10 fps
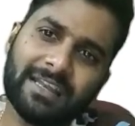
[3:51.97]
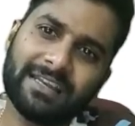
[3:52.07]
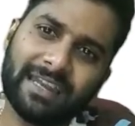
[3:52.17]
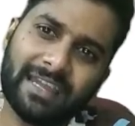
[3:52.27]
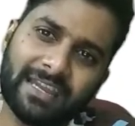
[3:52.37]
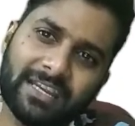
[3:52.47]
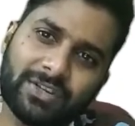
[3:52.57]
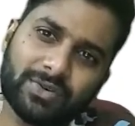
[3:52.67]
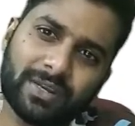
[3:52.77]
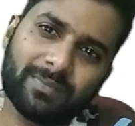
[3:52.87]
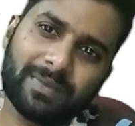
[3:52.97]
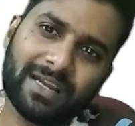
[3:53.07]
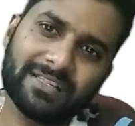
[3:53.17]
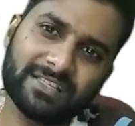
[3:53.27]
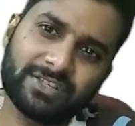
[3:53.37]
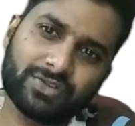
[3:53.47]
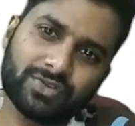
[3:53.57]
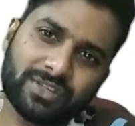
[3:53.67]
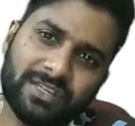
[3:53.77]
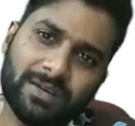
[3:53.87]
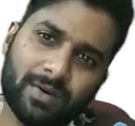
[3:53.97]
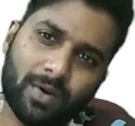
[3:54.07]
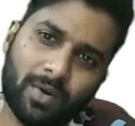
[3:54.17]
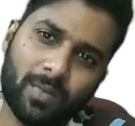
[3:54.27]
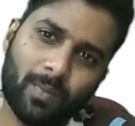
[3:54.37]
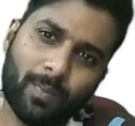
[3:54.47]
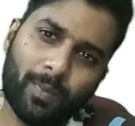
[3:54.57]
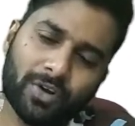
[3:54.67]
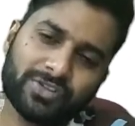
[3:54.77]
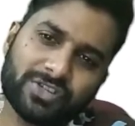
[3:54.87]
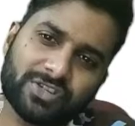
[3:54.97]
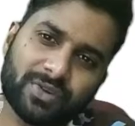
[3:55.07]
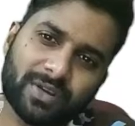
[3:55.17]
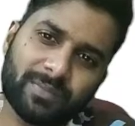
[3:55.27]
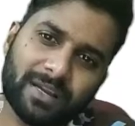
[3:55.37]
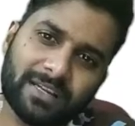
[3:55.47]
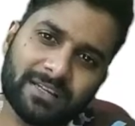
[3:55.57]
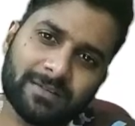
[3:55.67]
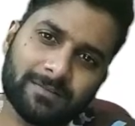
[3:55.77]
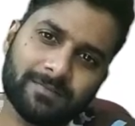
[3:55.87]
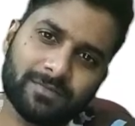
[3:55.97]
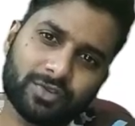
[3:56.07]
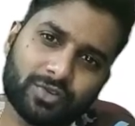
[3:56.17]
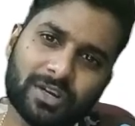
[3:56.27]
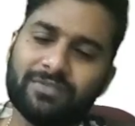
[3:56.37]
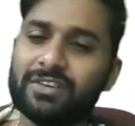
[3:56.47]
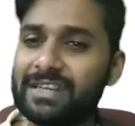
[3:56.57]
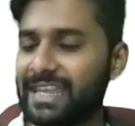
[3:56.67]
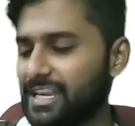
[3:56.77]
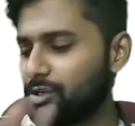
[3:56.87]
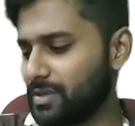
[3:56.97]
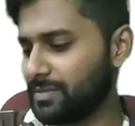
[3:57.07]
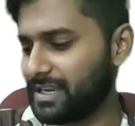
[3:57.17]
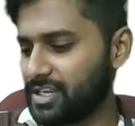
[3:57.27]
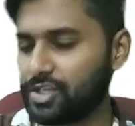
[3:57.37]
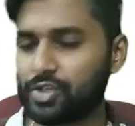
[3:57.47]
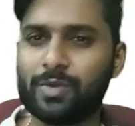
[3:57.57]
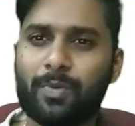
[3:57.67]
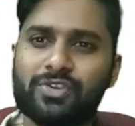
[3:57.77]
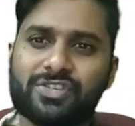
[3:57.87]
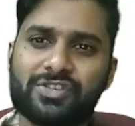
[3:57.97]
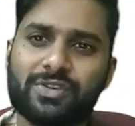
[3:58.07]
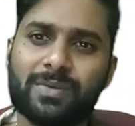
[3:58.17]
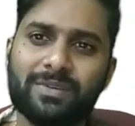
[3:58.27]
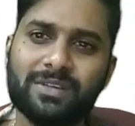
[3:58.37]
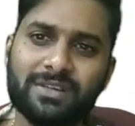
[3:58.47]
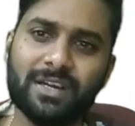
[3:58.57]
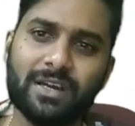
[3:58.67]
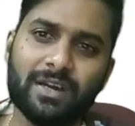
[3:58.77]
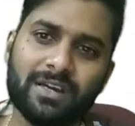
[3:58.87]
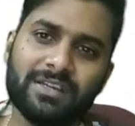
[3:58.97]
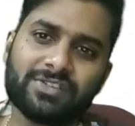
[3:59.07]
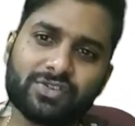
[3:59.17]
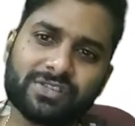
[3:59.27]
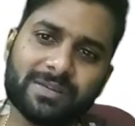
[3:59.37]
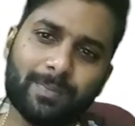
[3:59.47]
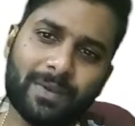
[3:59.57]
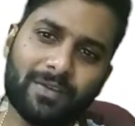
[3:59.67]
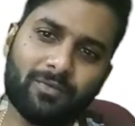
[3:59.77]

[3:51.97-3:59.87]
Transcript: negative reminder to the positive reminder. To convert negative reminder to the positive number. So simply